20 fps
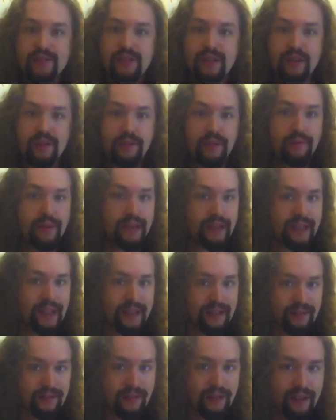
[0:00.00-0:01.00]
So I want to make
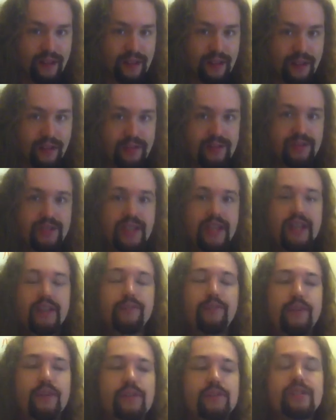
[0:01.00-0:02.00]
that
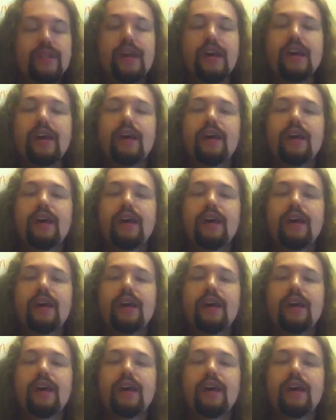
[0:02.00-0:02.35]
understanding first.